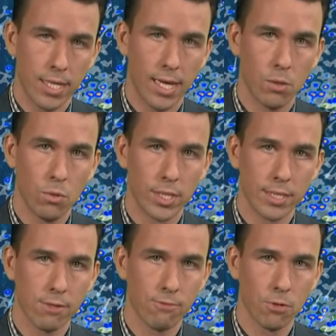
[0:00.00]
Yellow
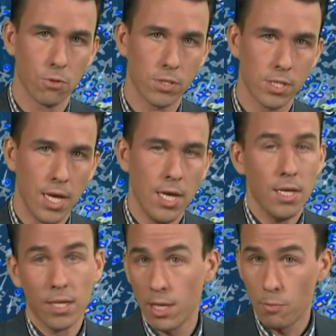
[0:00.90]
warnings in force.
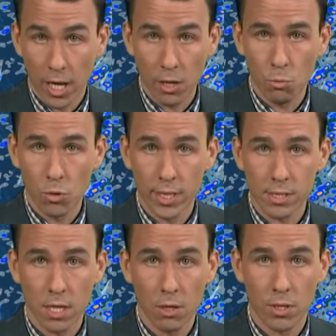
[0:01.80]
Keep an eye on
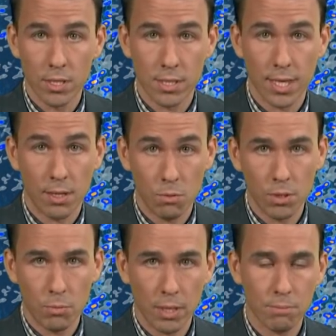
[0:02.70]
warnings though, because they
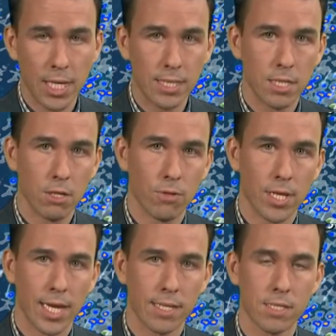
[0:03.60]
will be updated over the
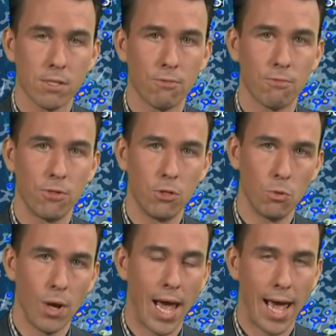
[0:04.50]
next
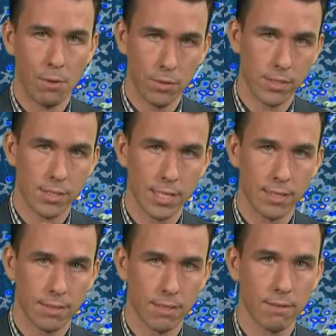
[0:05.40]
few hours
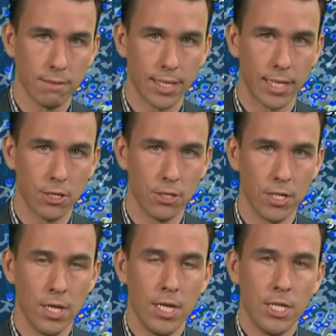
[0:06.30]
and they could
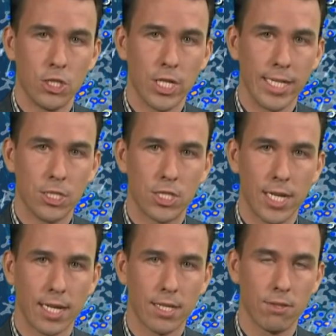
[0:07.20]
change.
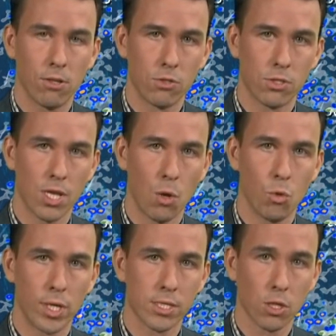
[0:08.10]
Check those
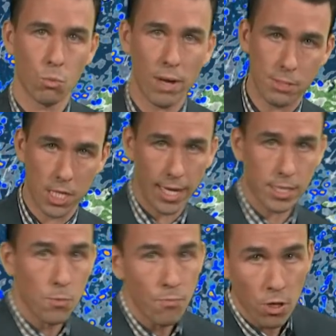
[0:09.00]
warnings on the
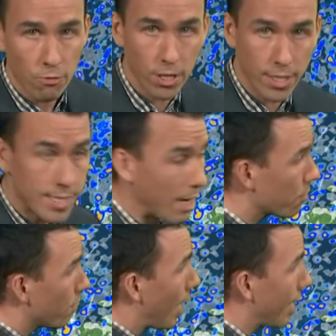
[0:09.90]
website. Further
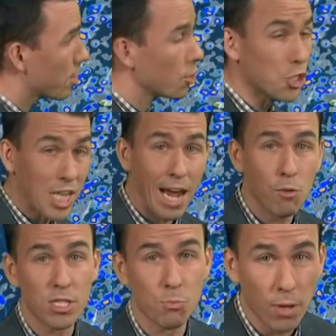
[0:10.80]
south than that,
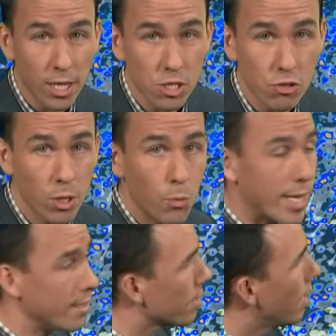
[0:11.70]
showers, blustery
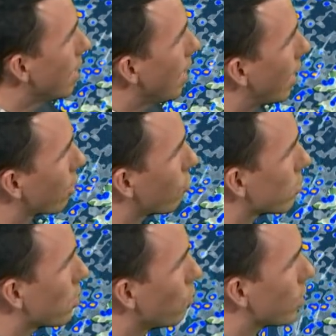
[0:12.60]
winds, and
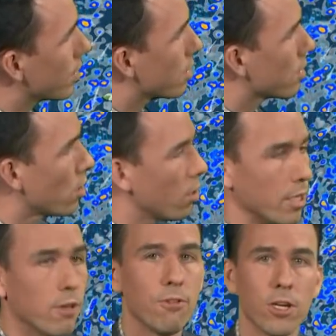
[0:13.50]
across the northeast of
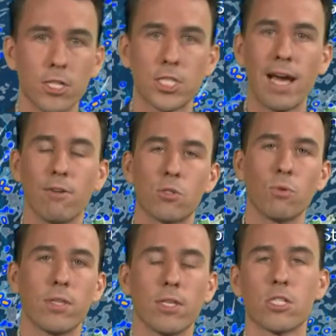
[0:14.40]
Scotland, further showers
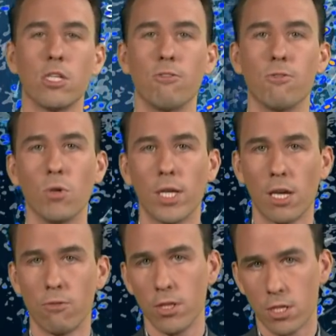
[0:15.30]
with snow falling
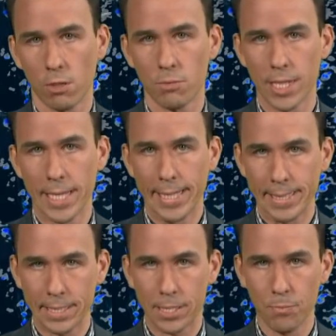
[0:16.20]
over the tops of the
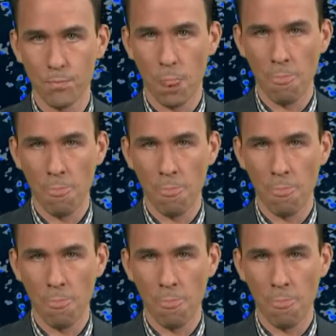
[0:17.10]
hills.